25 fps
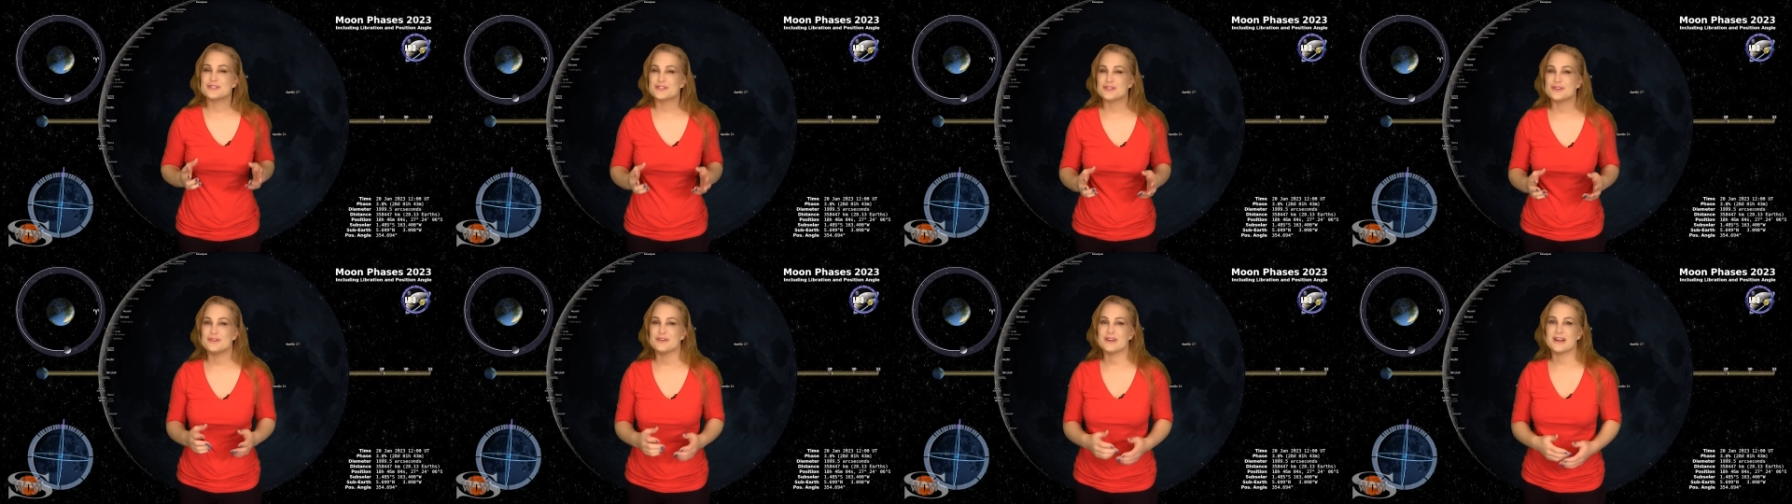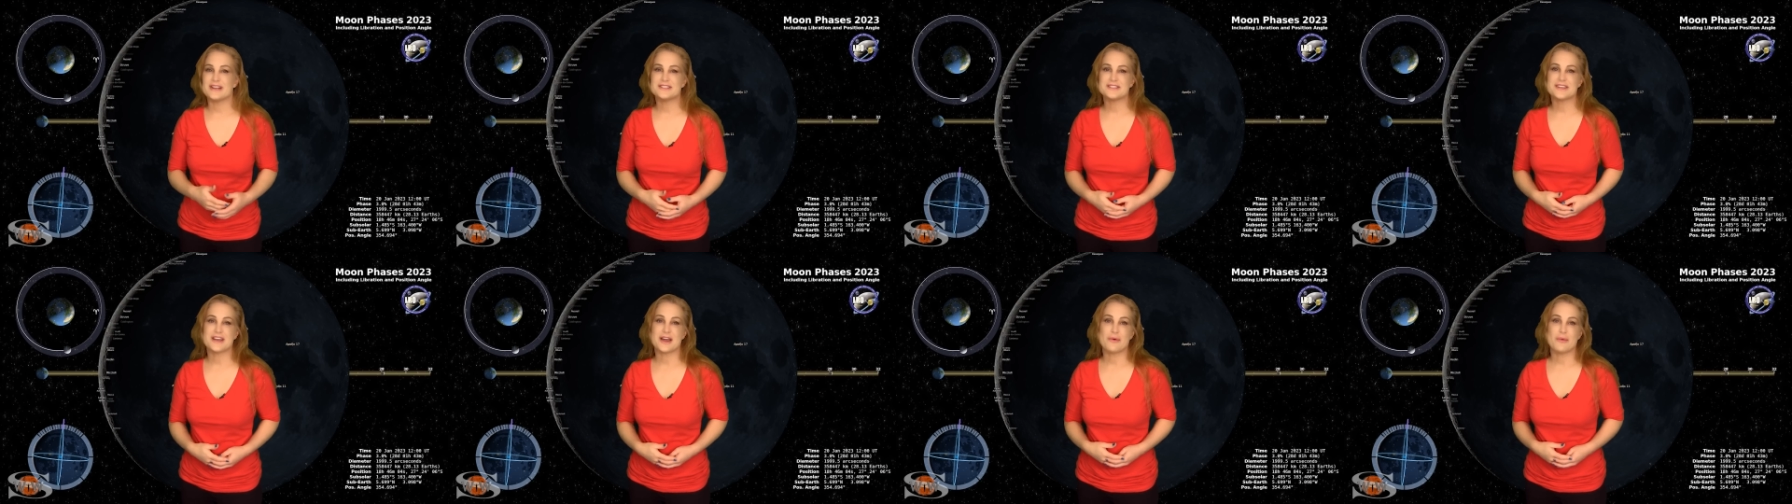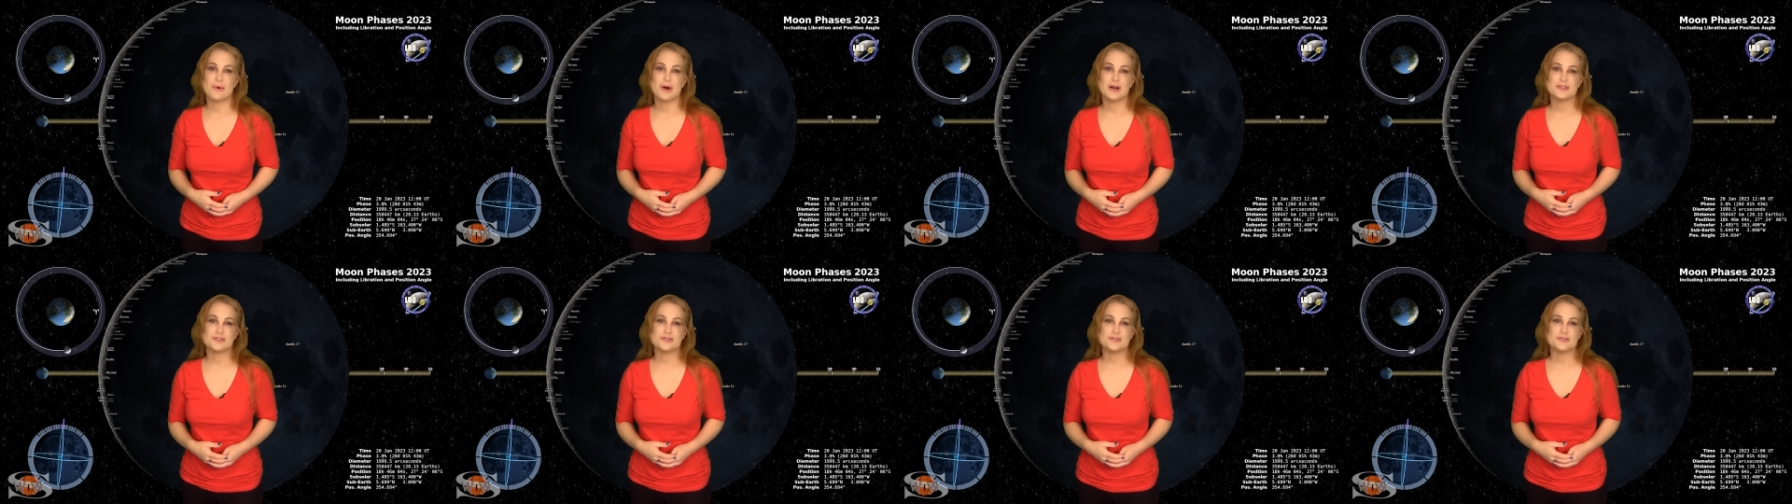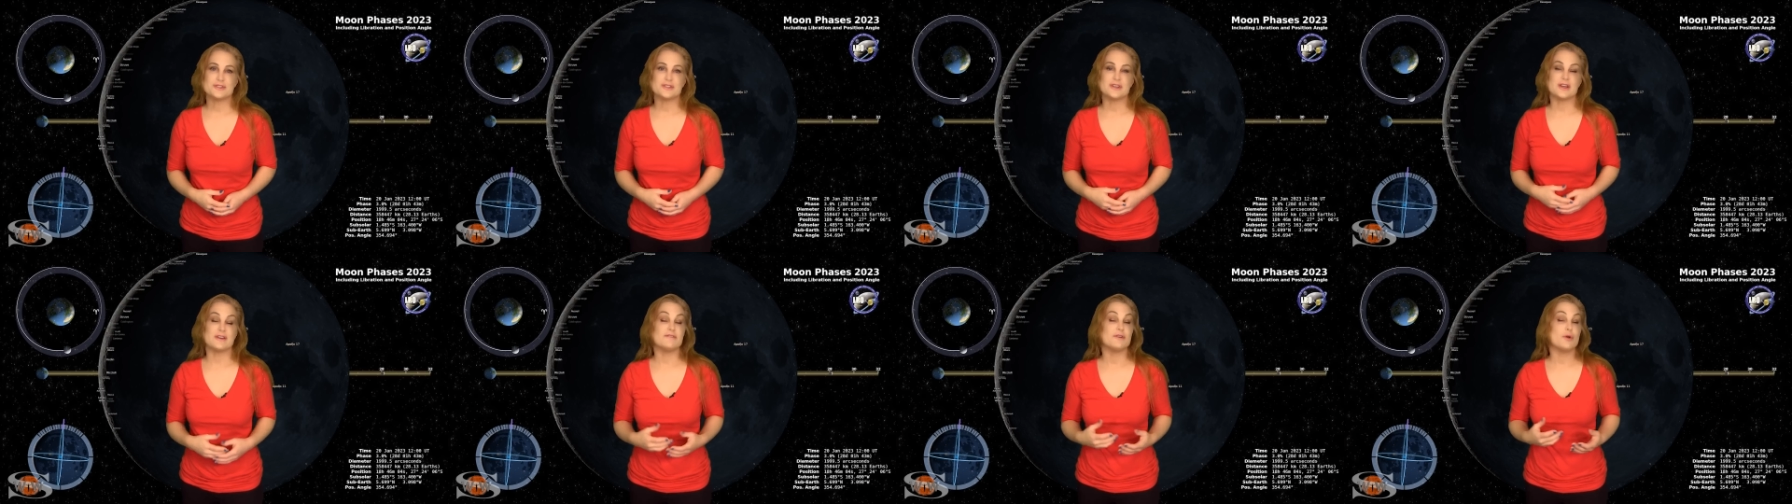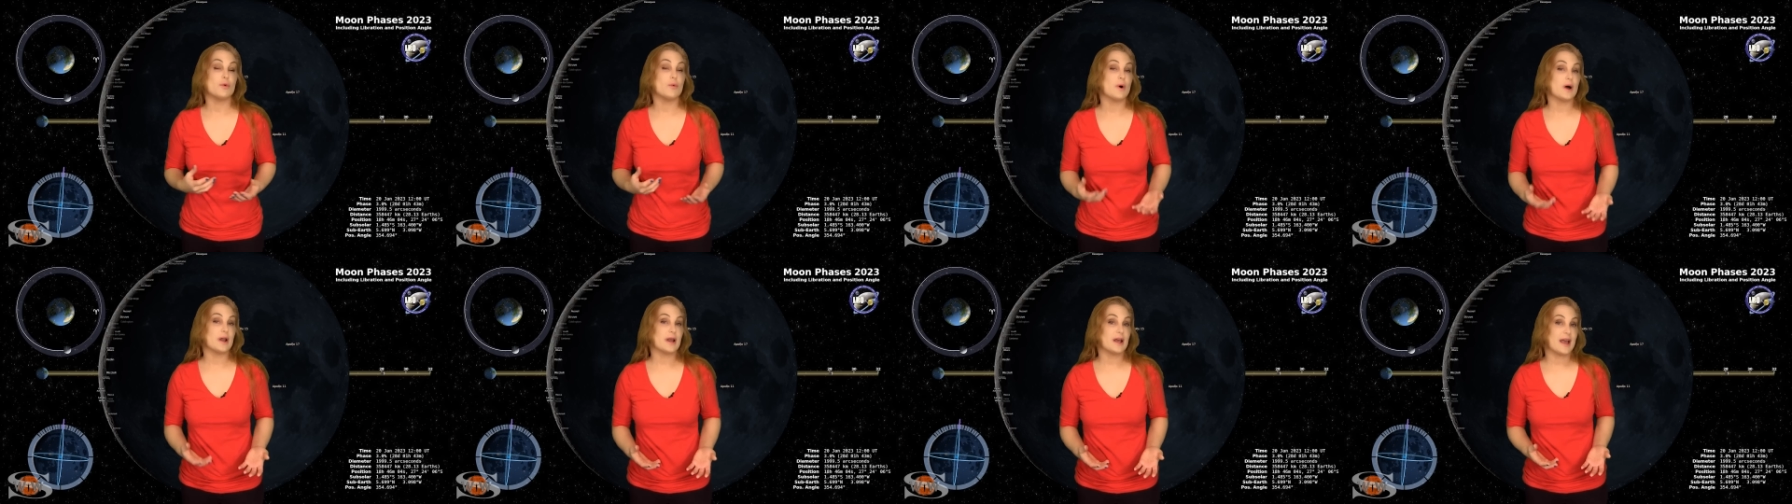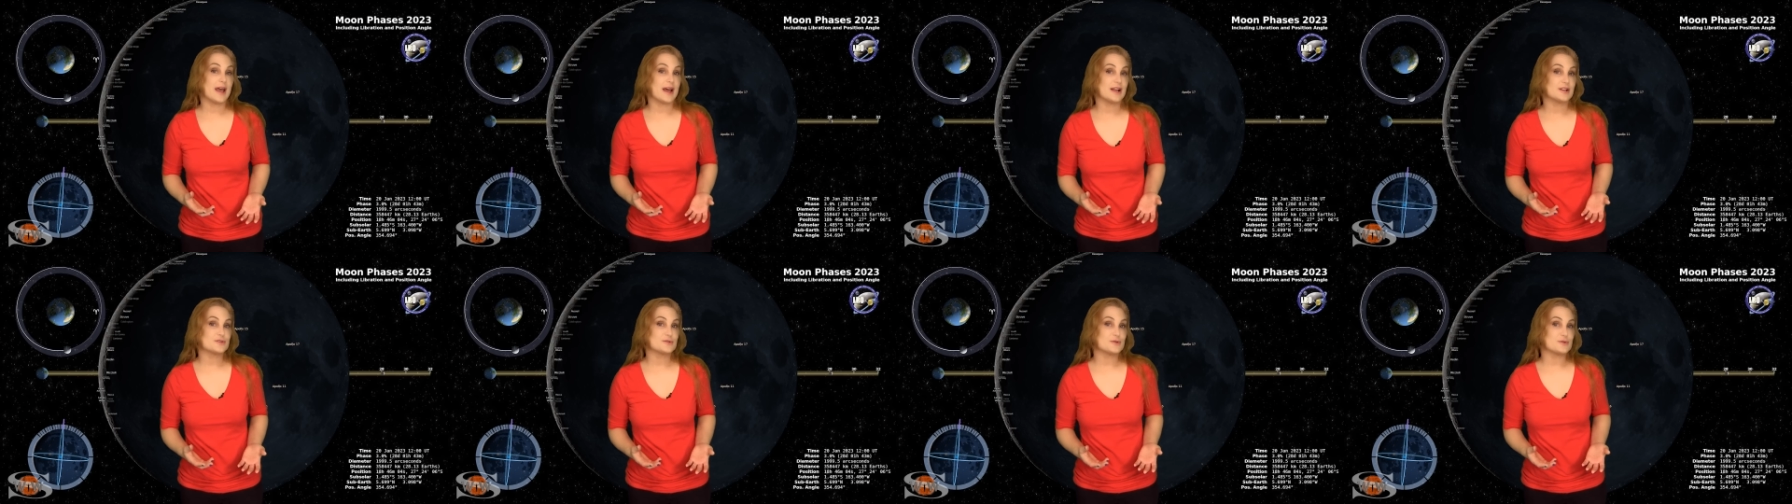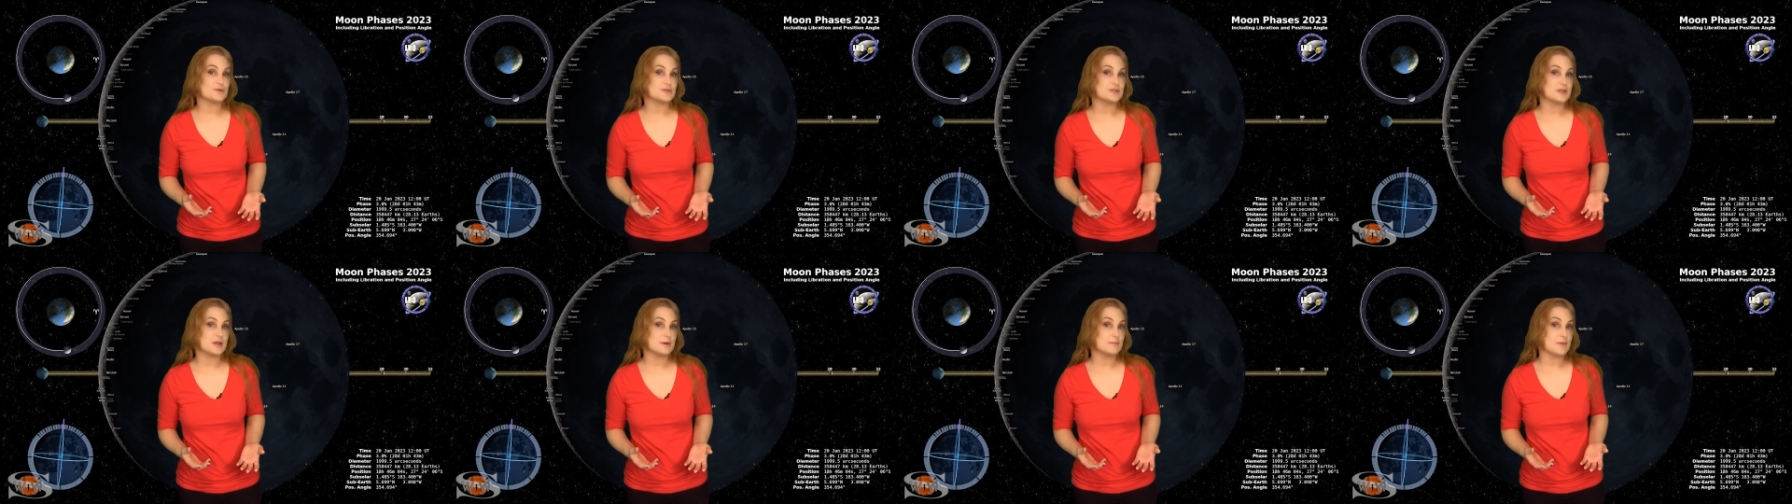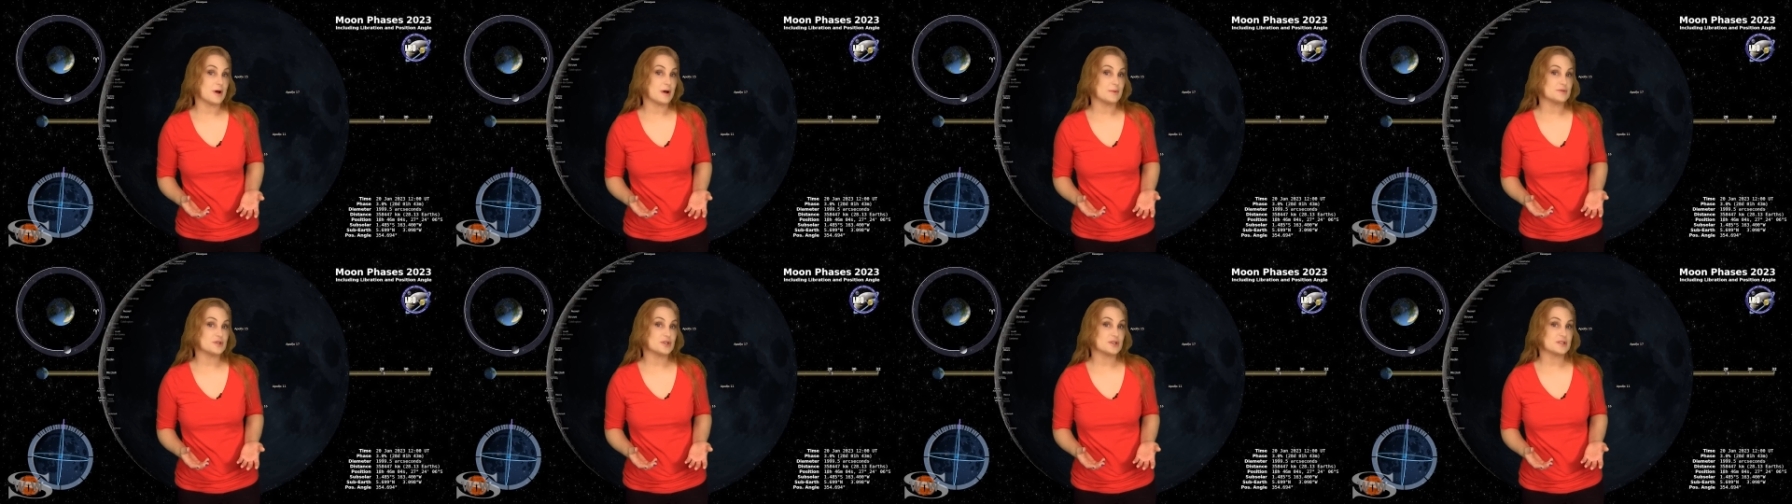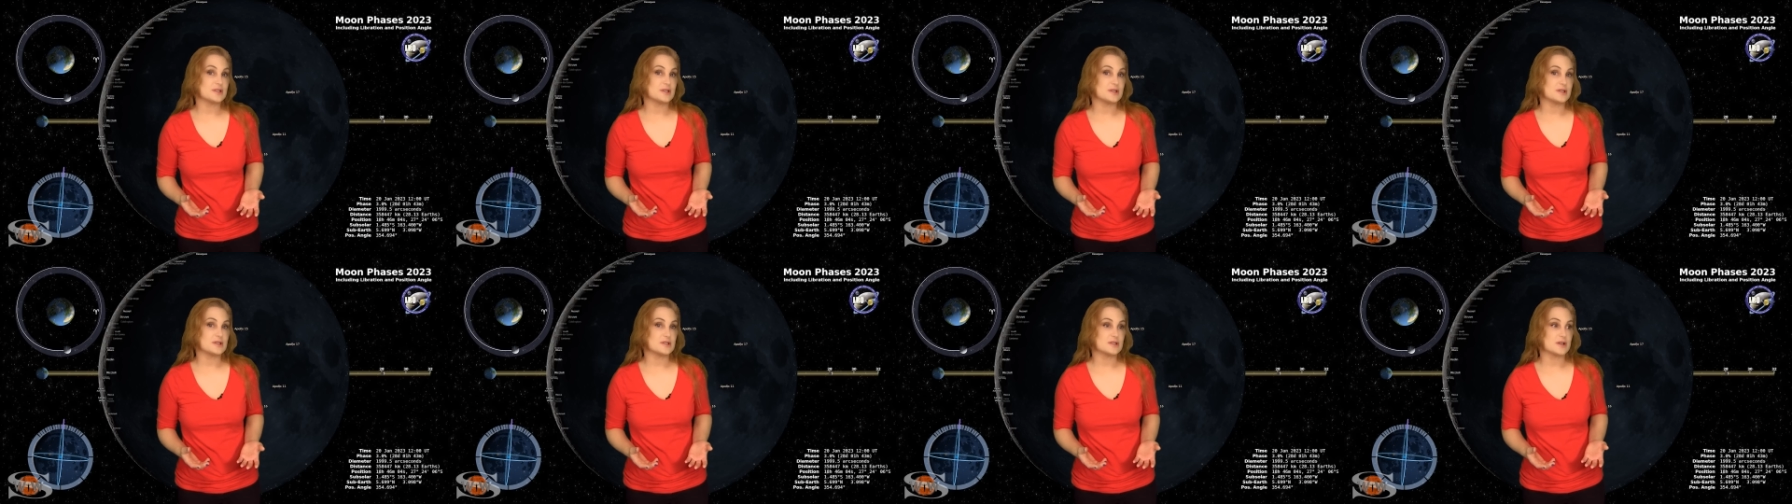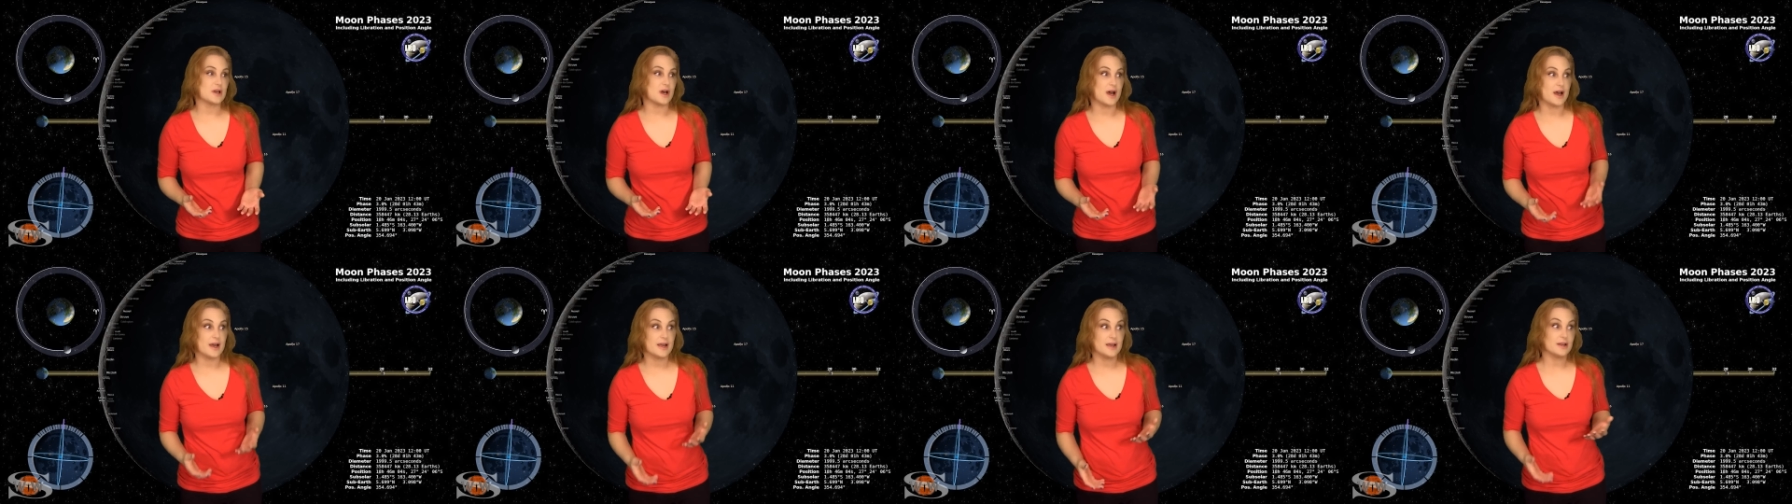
So, you night sky watchers, if you want to catch those dim objects in the sky,